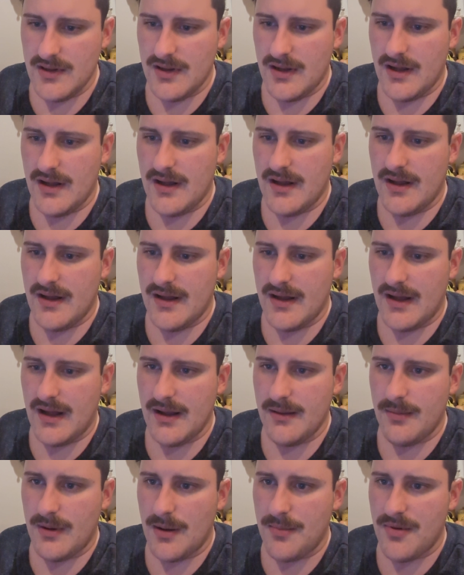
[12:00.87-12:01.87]

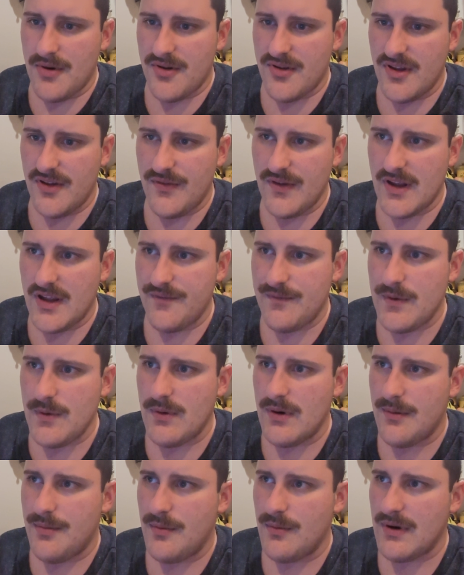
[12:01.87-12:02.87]
I personally think if you
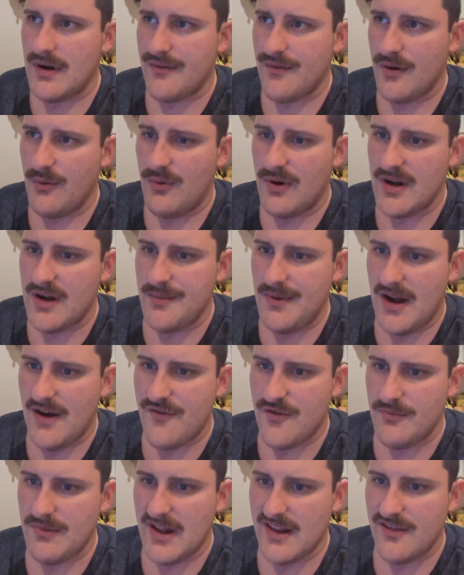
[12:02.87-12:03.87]
want to put whatever you want in the
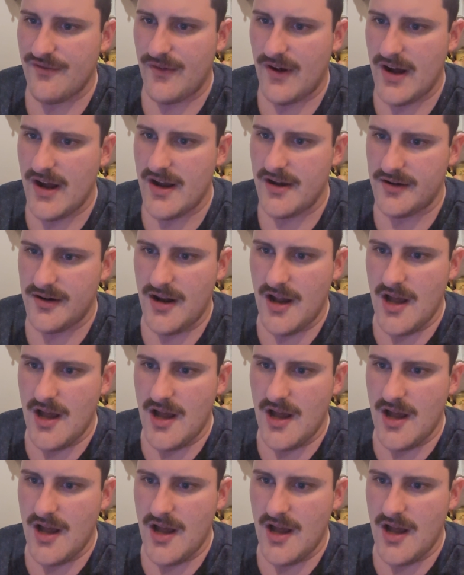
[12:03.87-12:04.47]
bathroom, that's fine.